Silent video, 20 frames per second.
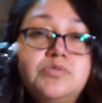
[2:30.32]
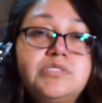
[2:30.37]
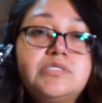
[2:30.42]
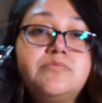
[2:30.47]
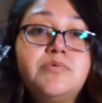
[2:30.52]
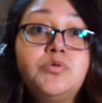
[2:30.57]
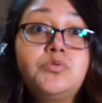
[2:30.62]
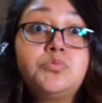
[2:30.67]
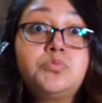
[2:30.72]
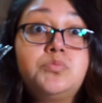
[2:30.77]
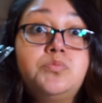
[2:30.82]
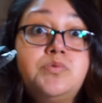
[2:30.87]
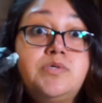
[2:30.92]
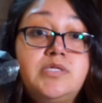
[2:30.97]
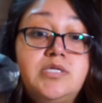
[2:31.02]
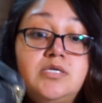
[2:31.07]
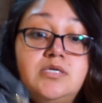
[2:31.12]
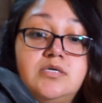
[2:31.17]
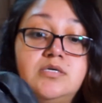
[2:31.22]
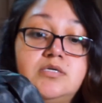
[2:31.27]
Smells
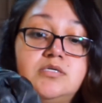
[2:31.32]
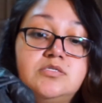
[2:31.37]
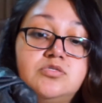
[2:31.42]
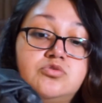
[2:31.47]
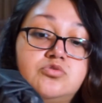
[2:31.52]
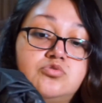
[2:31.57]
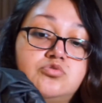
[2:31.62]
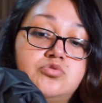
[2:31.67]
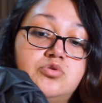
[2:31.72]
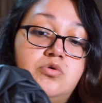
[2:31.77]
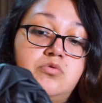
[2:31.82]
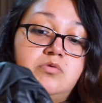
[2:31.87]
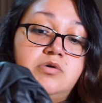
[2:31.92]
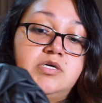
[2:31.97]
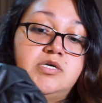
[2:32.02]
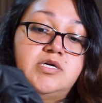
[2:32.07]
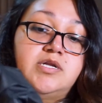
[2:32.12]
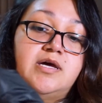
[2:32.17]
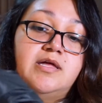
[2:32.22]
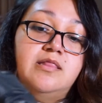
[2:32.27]
really good, so good.
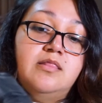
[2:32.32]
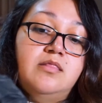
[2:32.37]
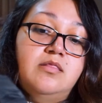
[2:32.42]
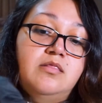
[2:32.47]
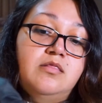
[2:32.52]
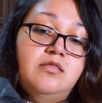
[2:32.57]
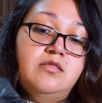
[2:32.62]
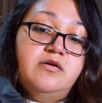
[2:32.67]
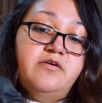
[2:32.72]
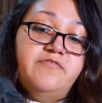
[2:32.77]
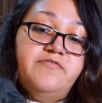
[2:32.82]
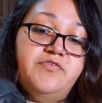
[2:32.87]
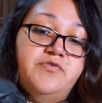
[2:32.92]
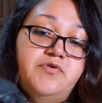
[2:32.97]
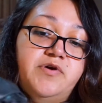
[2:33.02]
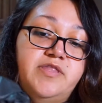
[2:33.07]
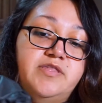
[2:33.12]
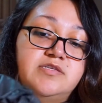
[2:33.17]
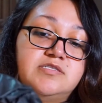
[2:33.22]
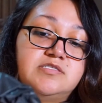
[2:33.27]
I love the
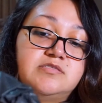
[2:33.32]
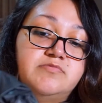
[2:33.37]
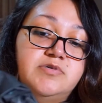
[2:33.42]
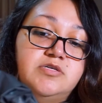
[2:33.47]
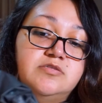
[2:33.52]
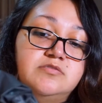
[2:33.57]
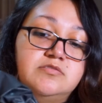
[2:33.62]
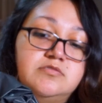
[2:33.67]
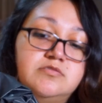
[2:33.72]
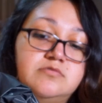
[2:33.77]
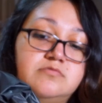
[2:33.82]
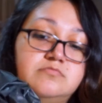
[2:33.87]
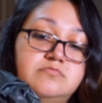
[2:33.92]
way this smells.